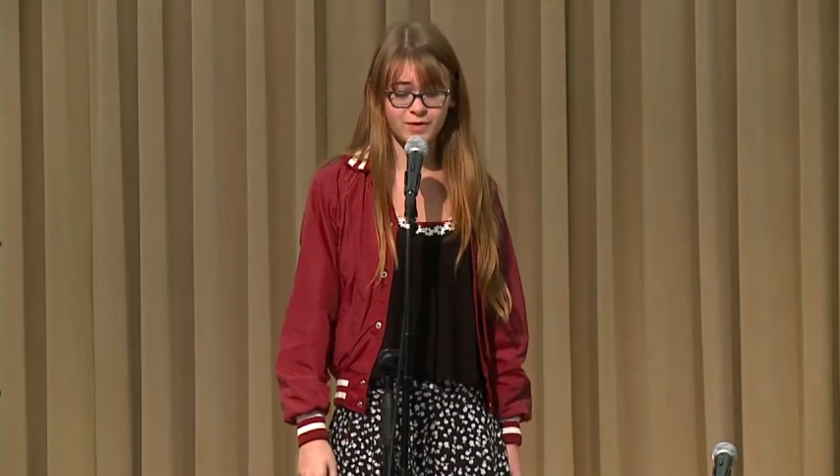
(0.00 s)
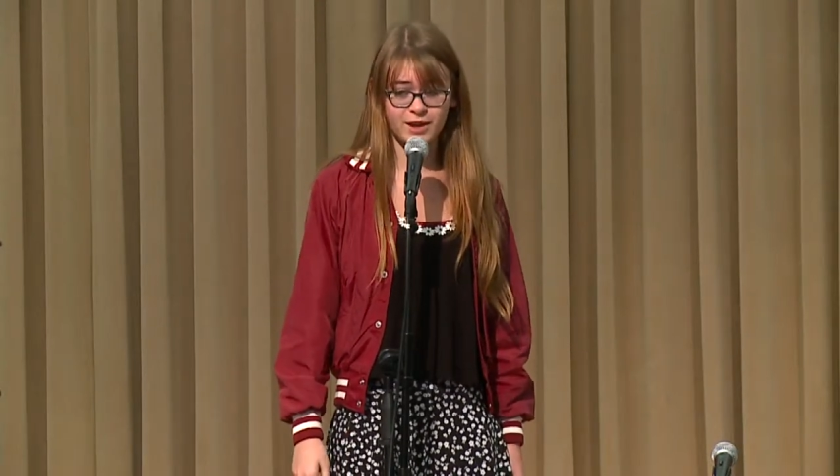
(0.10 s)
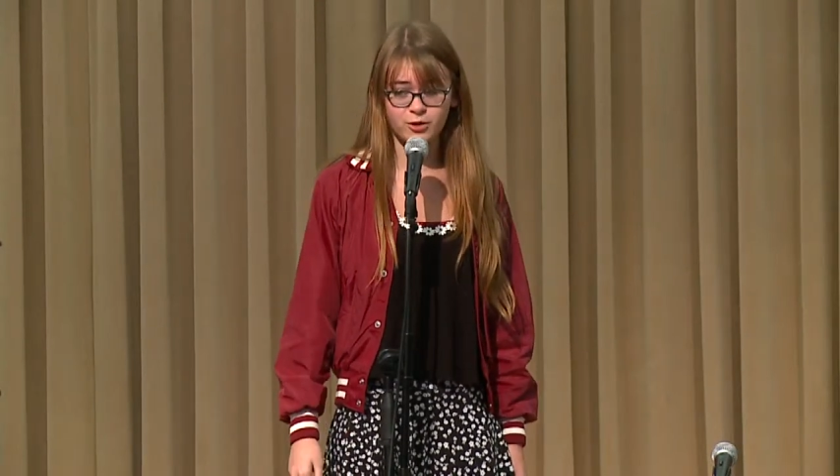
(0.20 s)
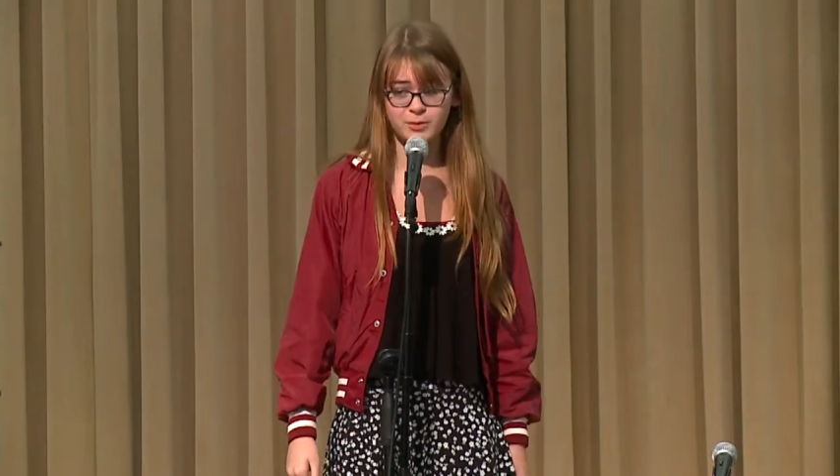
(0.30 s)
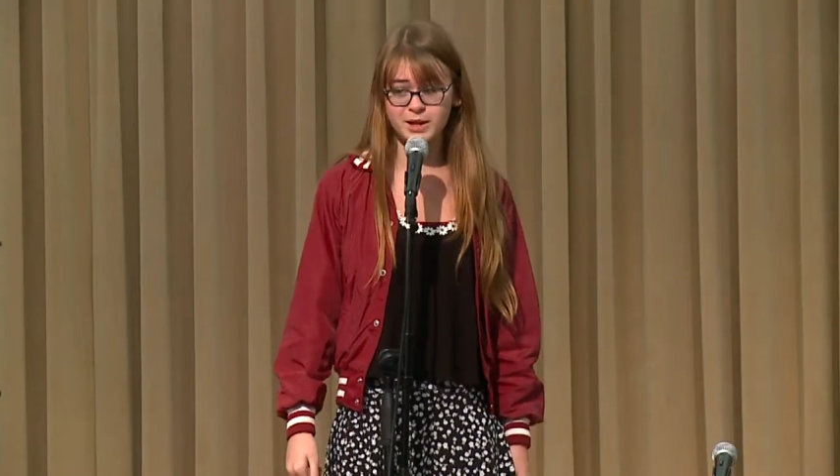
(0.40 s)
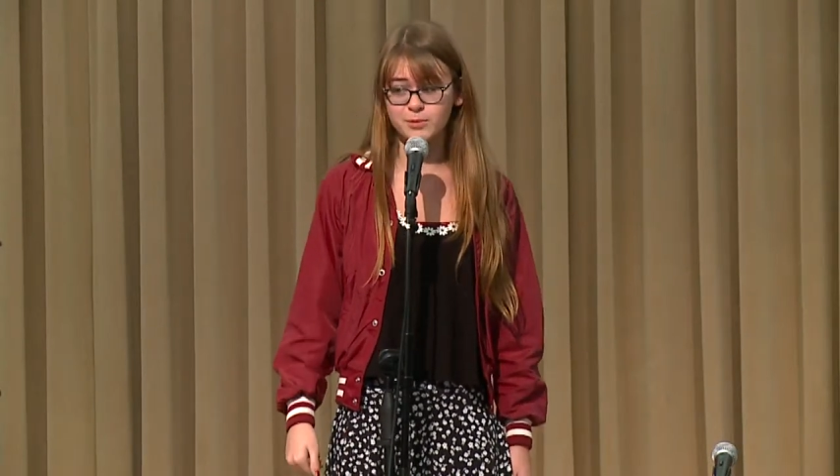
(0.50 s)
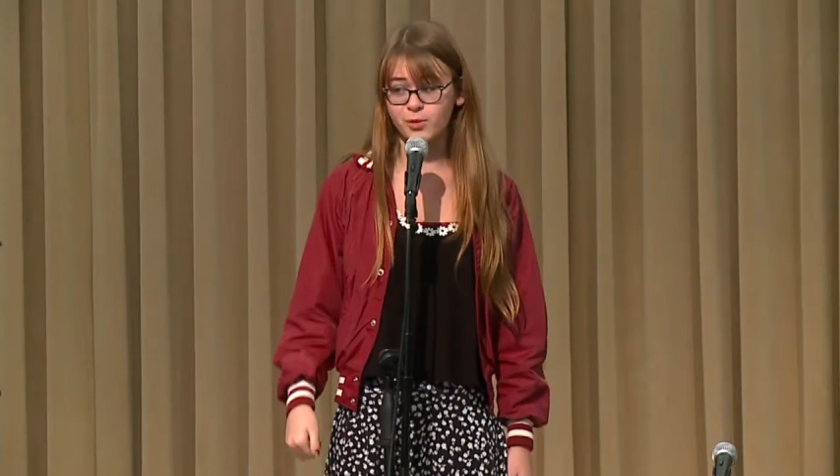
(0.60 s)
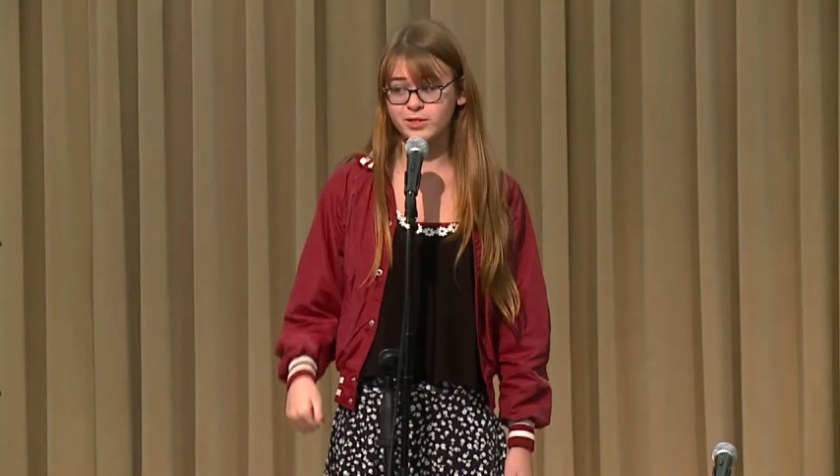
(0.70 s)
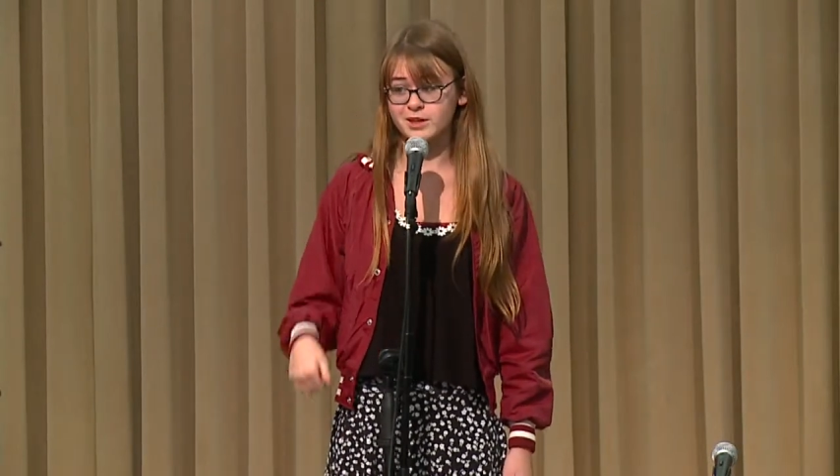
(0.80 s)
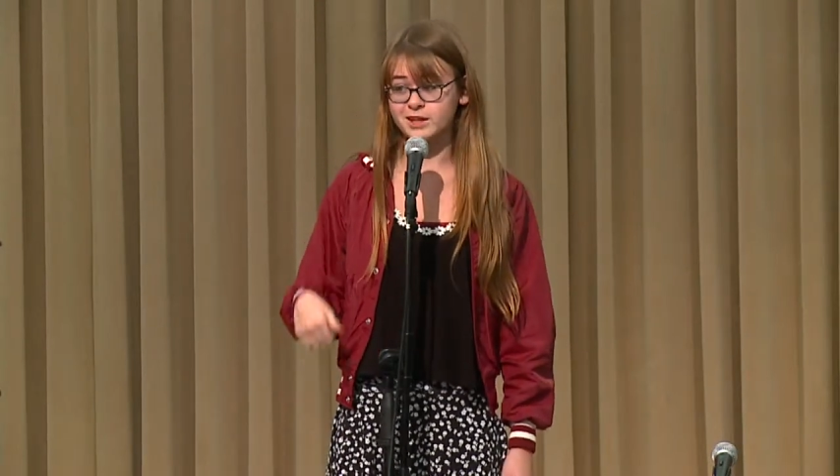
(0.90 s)
angered me to the
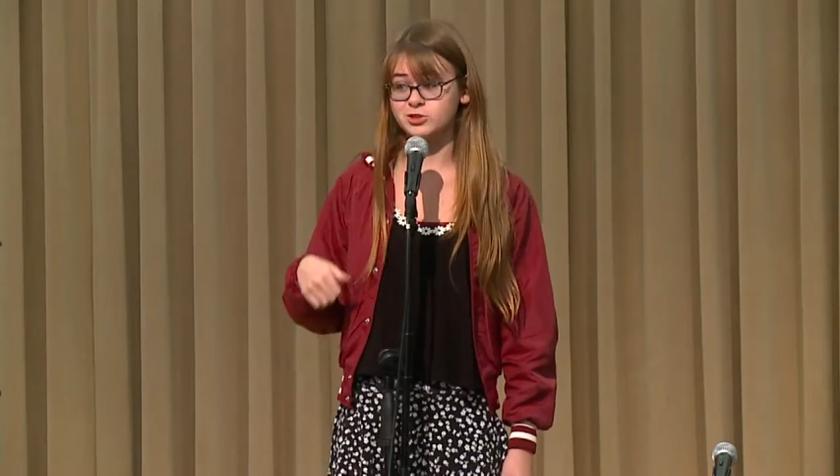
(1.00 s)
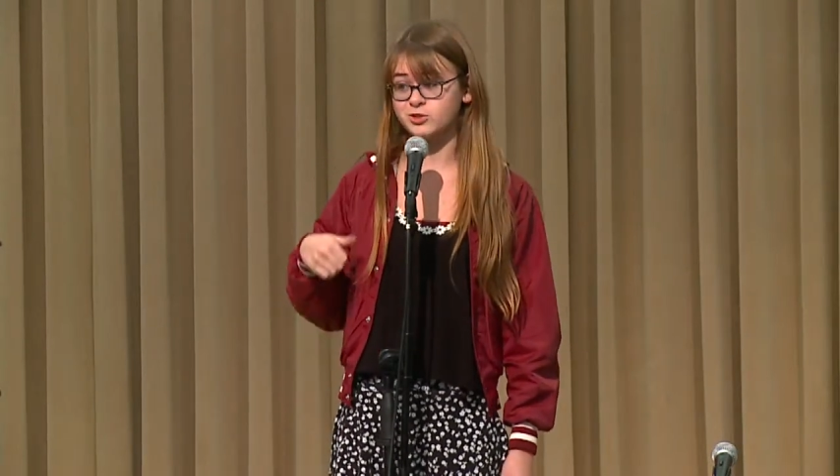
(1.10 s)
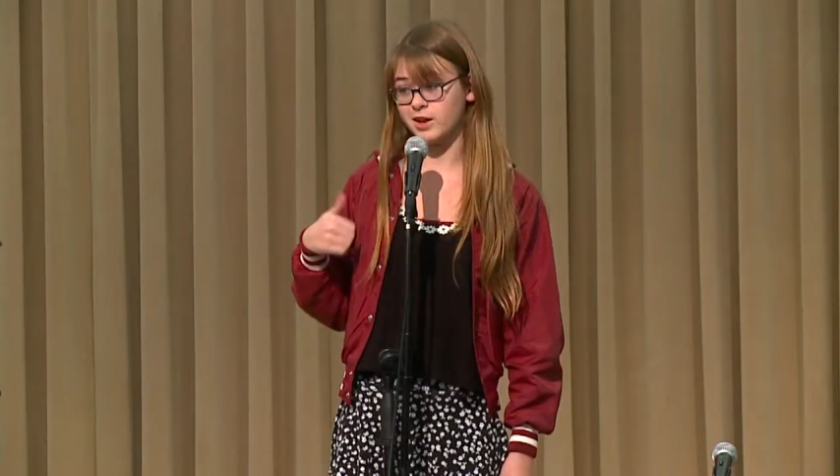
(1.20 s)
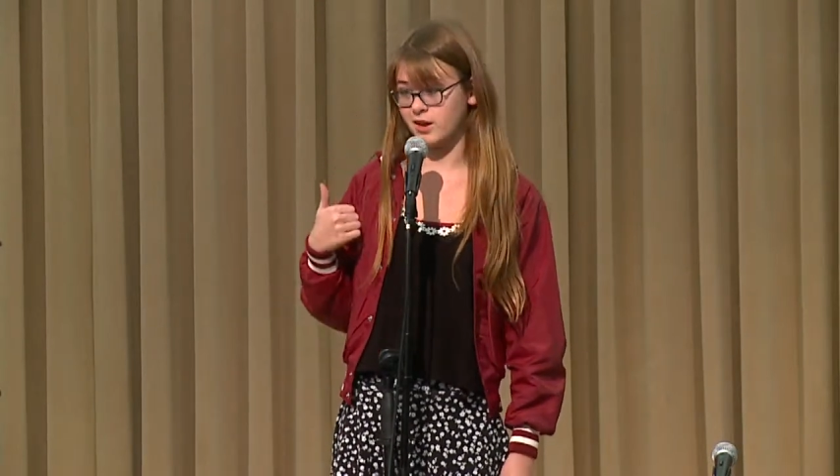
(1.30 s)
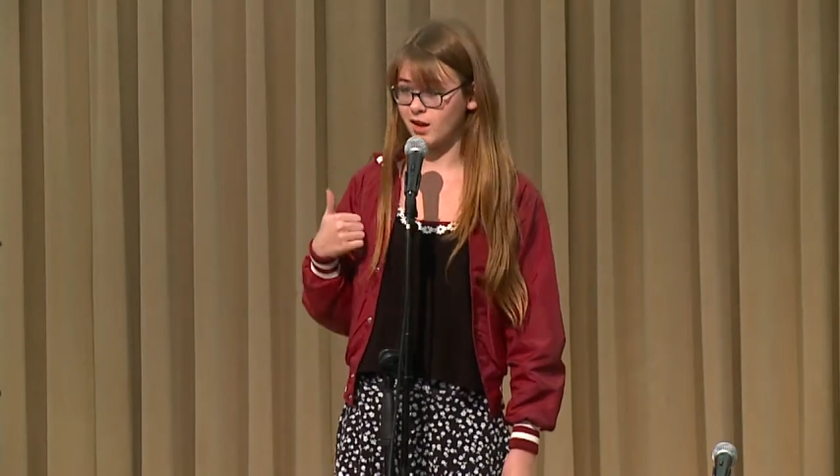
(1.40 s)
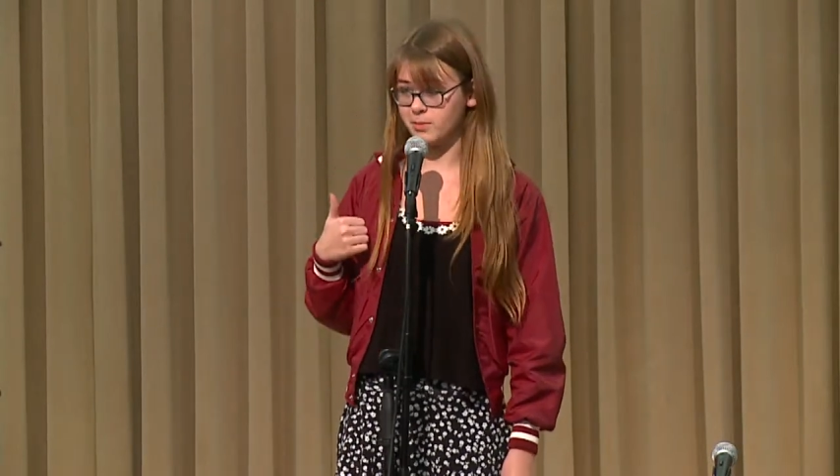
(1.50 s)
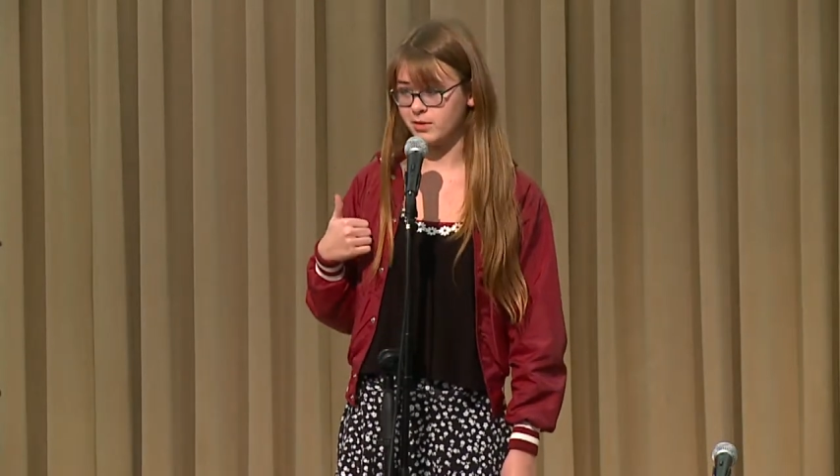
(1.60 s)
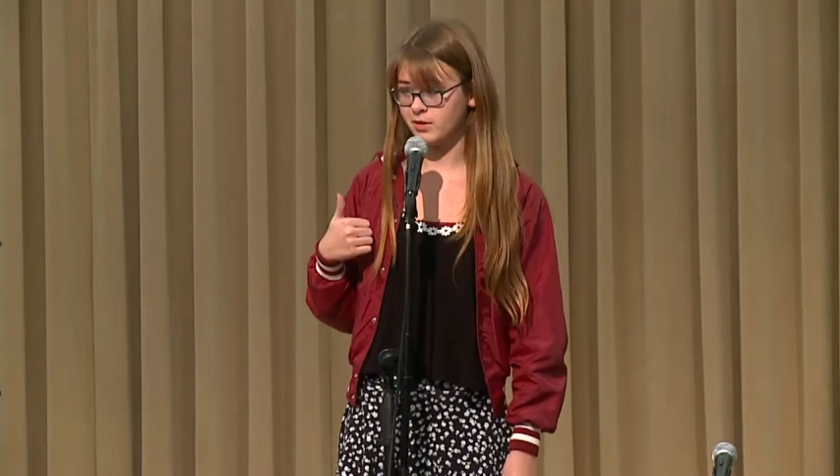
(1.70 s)
point that I straighten up.